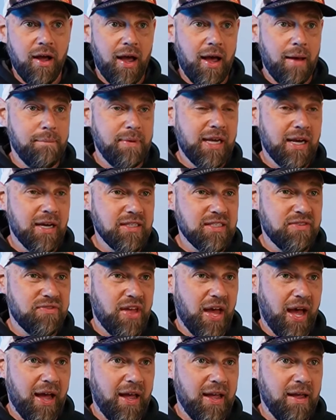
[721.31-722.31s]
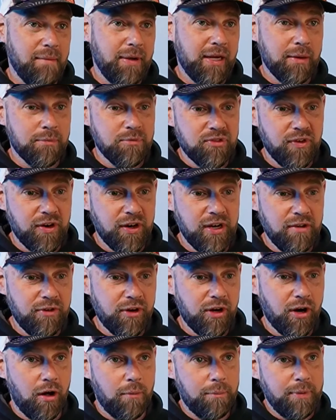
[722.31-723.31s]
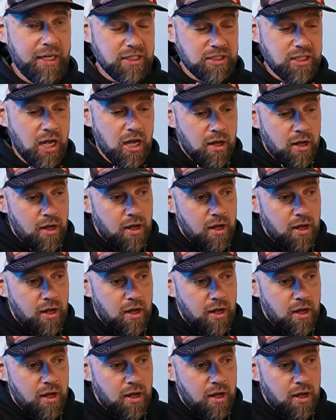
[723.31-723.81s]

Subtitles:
And because of that, it becomes very difficult because